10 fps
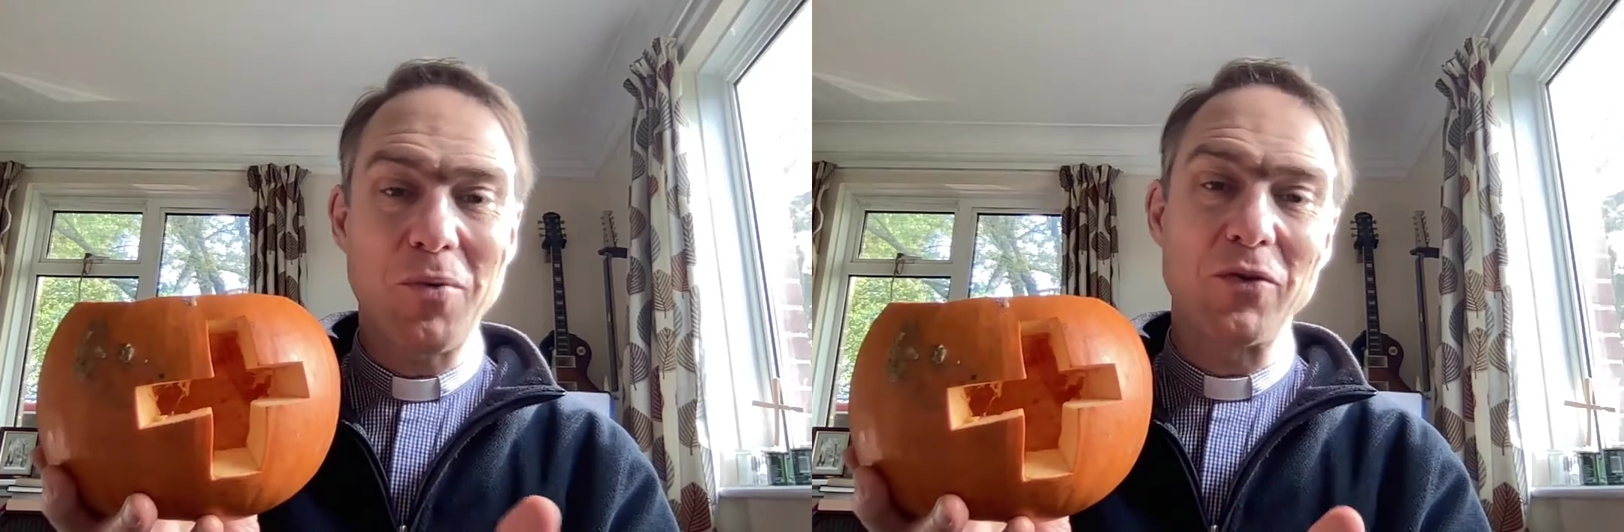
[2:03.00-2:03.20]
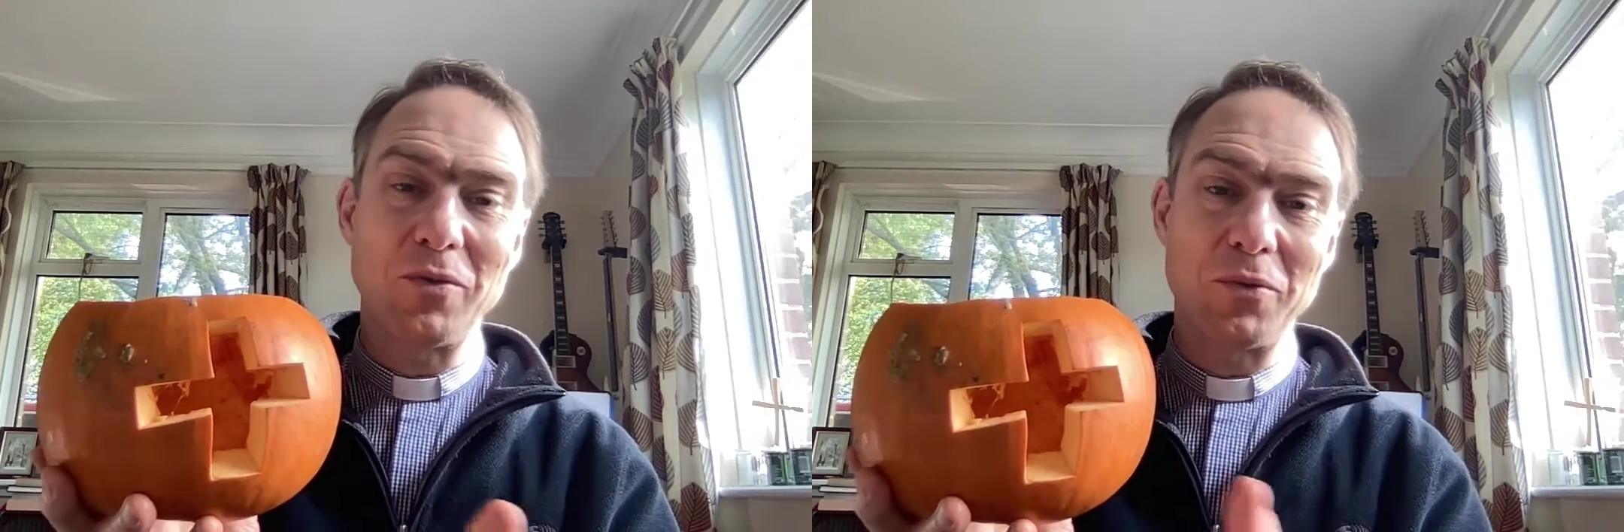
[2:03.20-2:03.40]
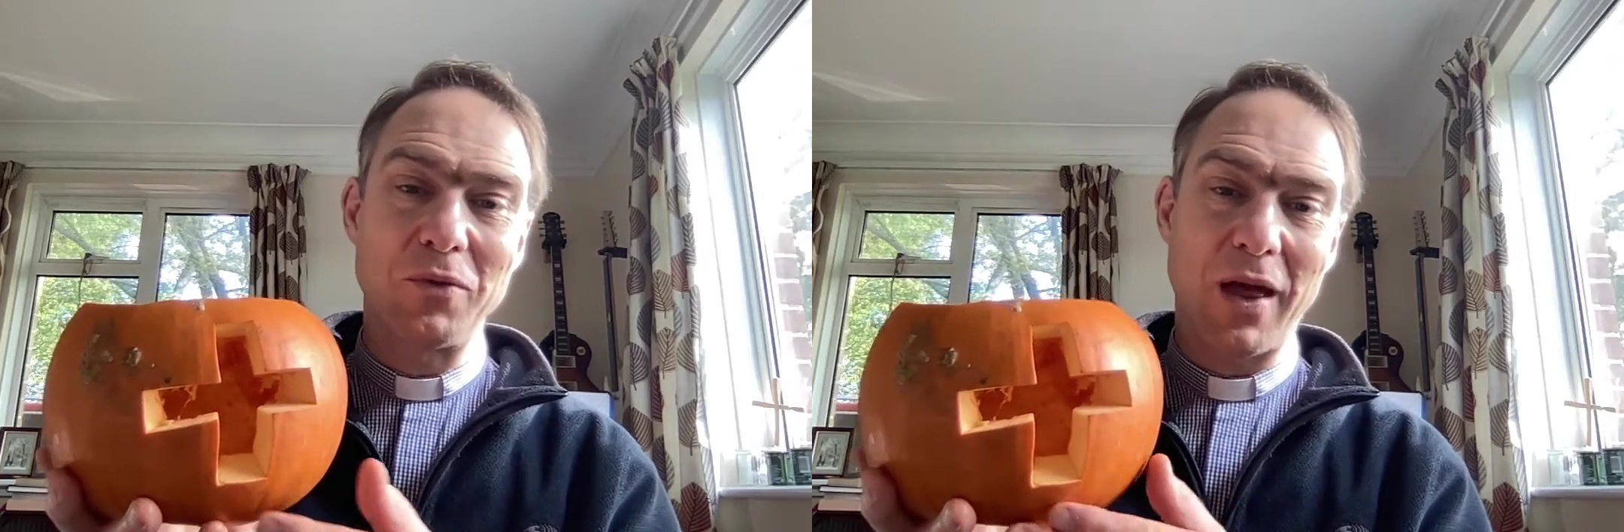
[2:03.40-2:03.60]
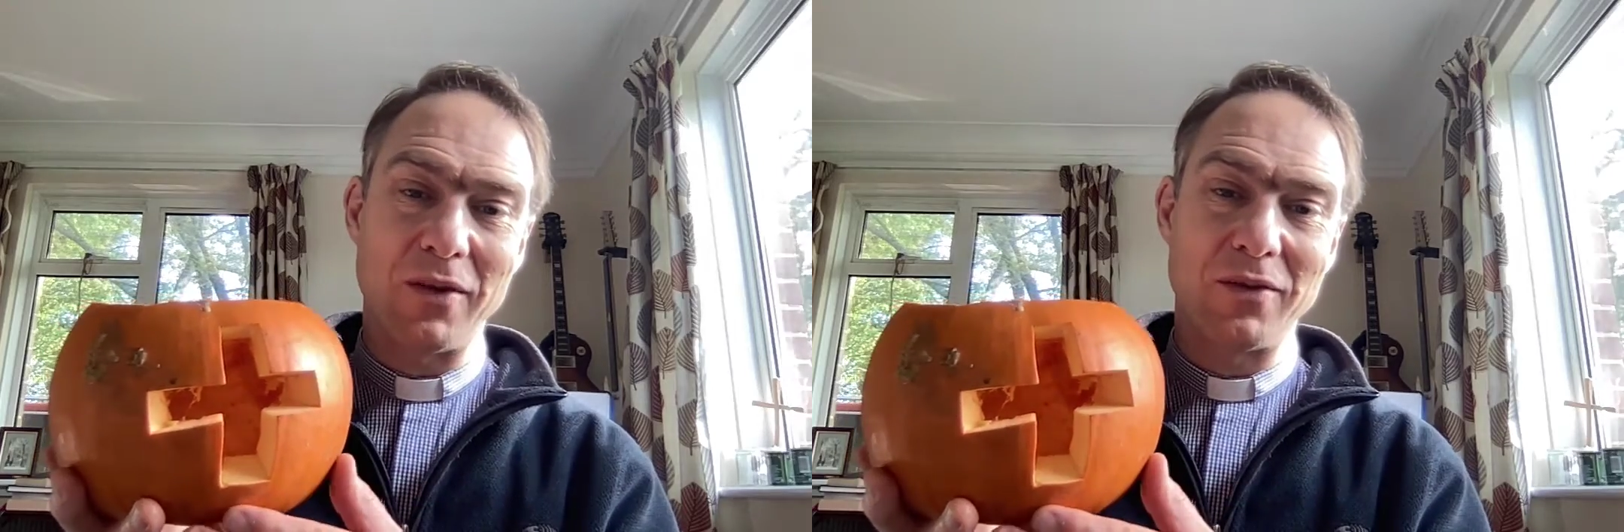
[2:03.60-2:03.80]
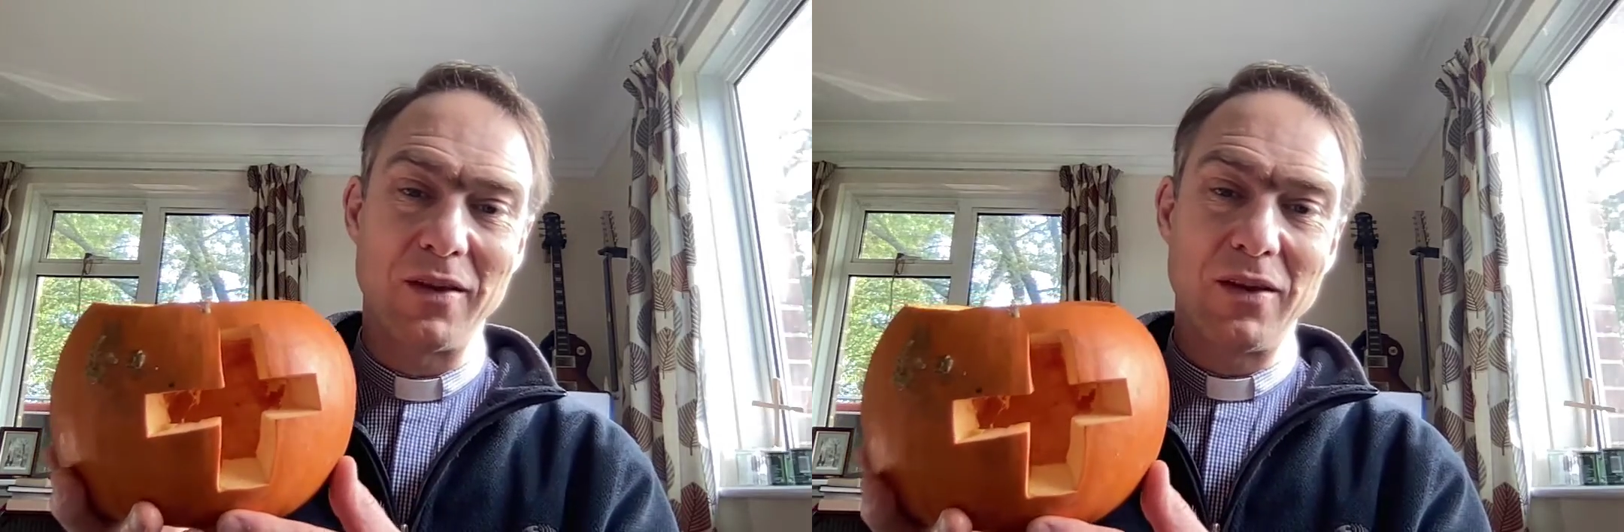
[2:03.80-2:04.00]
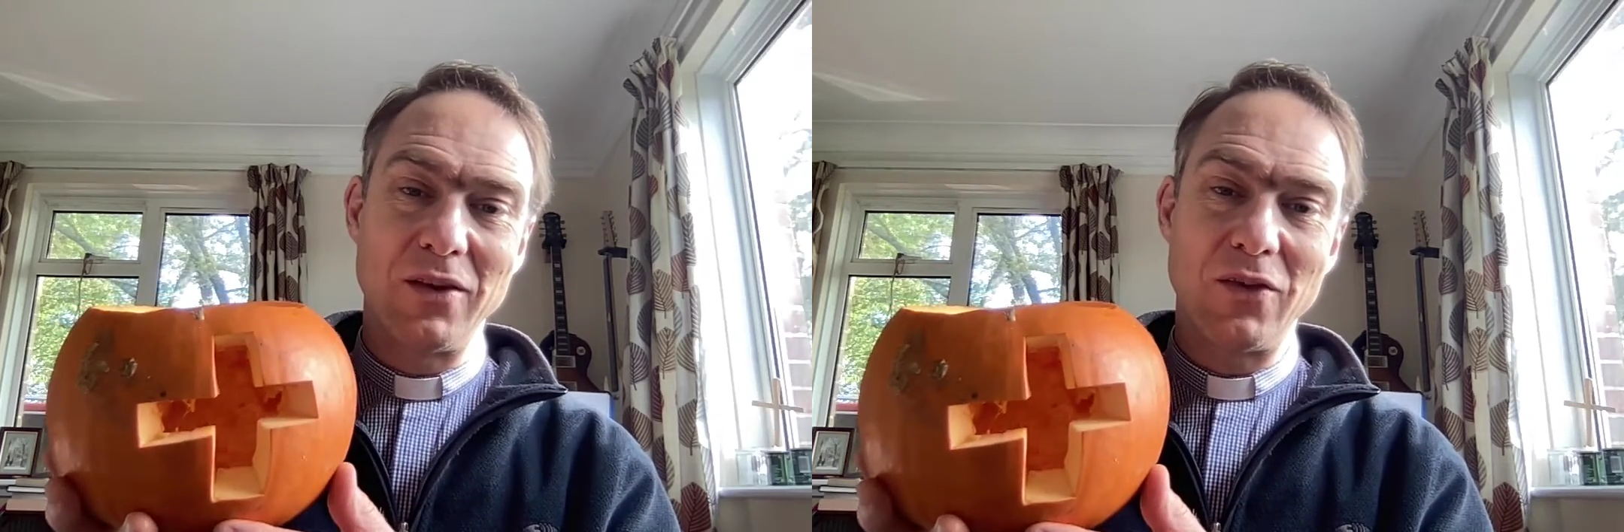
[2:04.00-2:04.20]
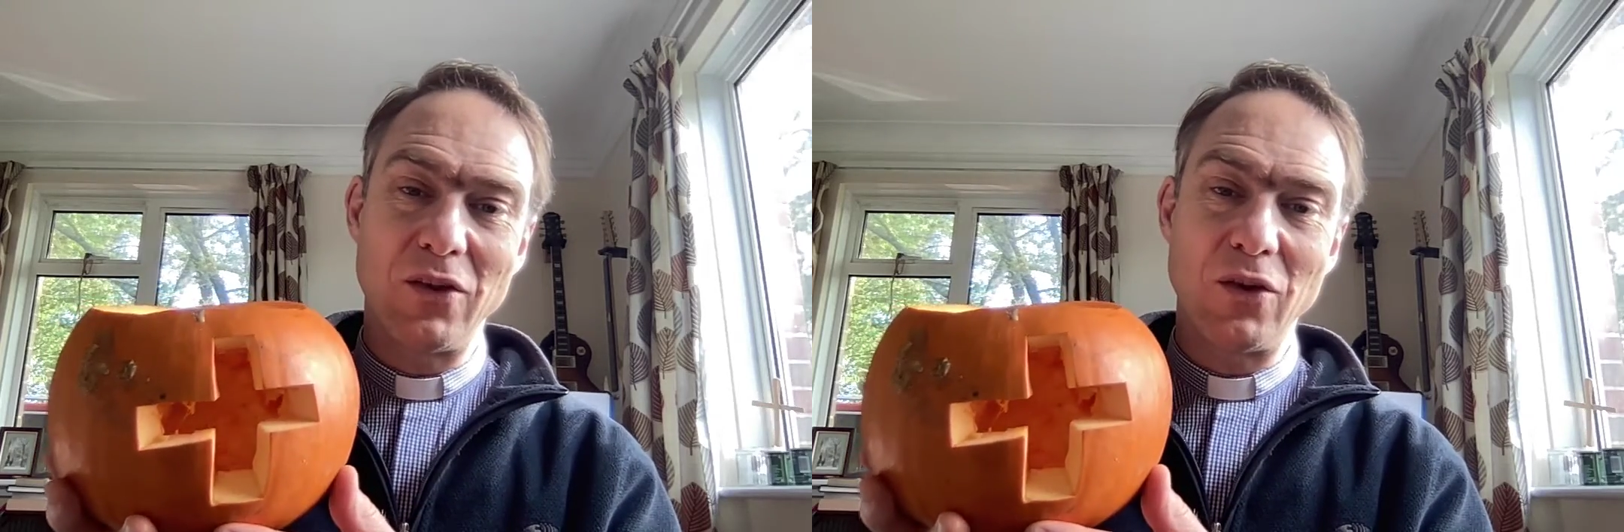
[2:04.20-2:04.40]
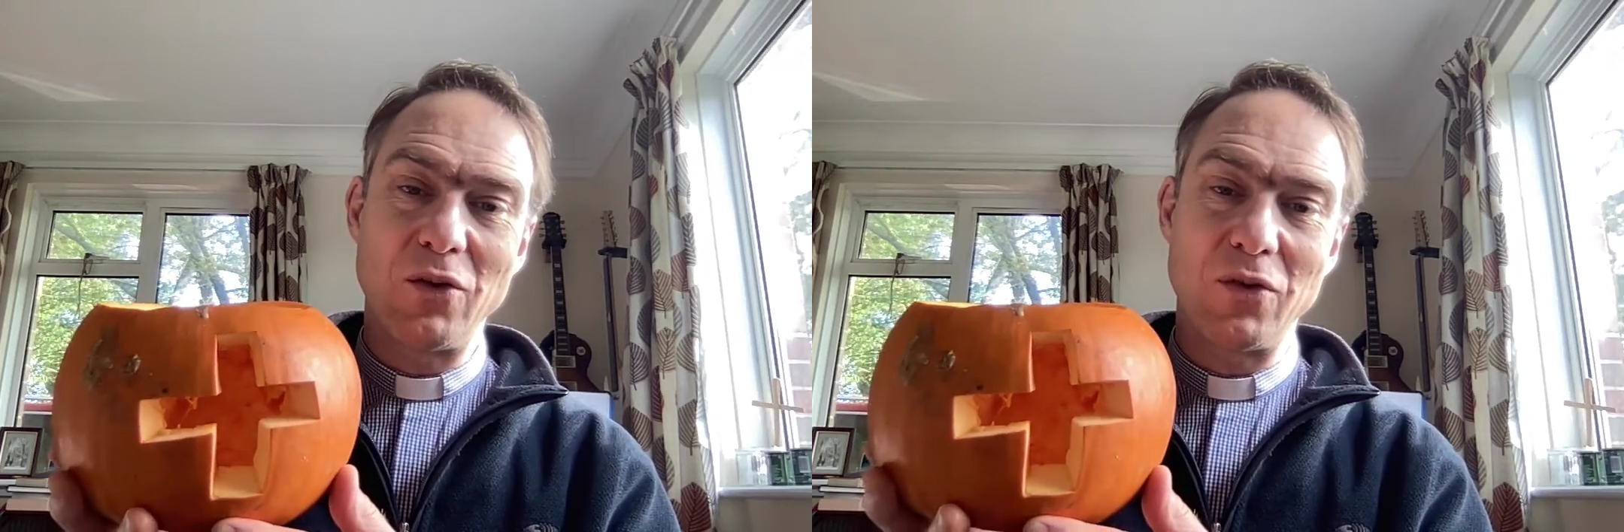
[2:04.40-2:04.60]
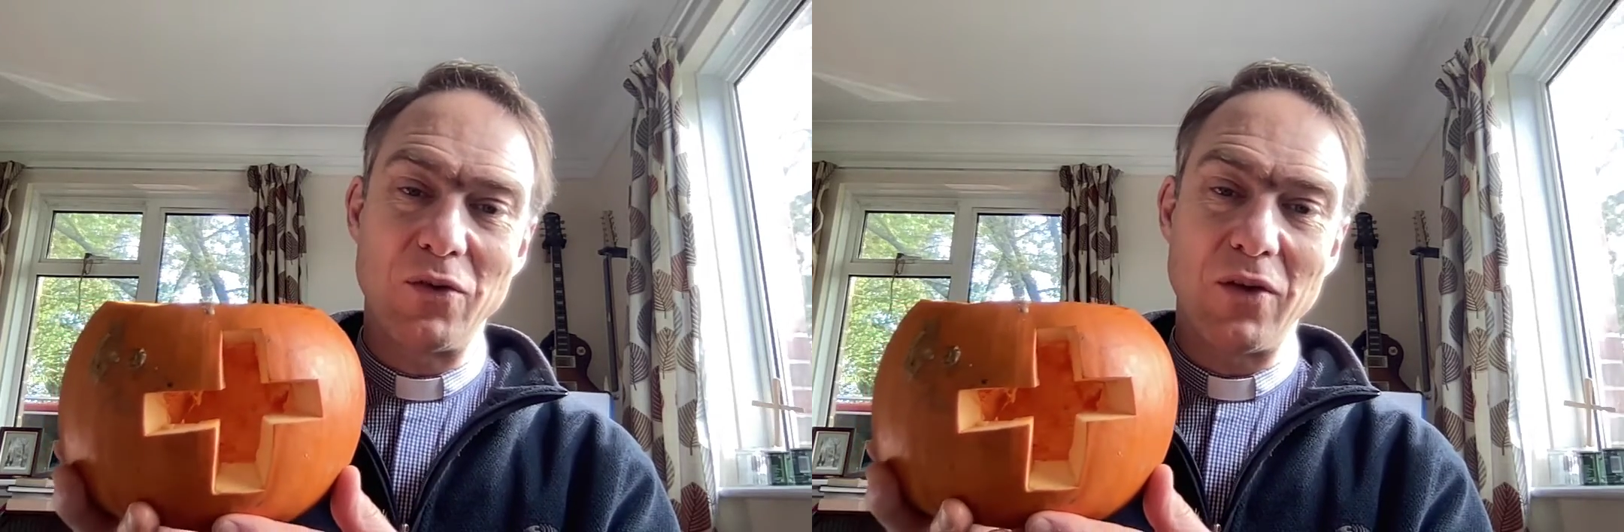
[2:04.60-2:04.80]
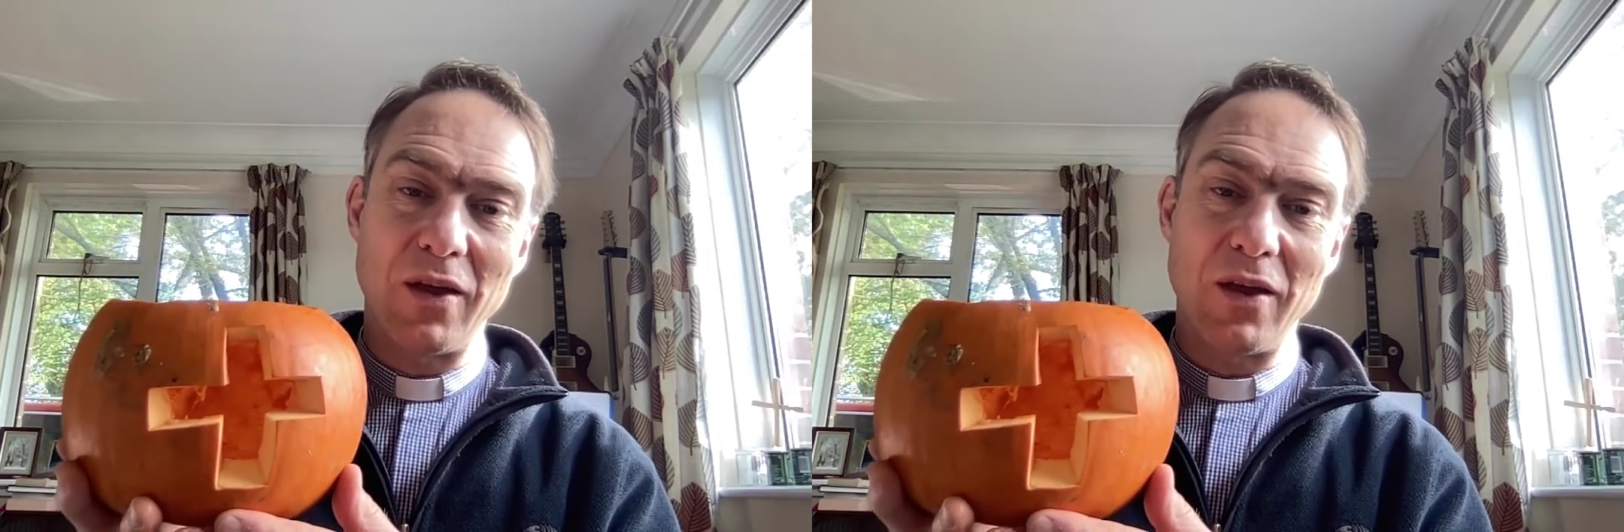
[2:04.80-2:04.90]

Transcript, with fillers: possible death that you could,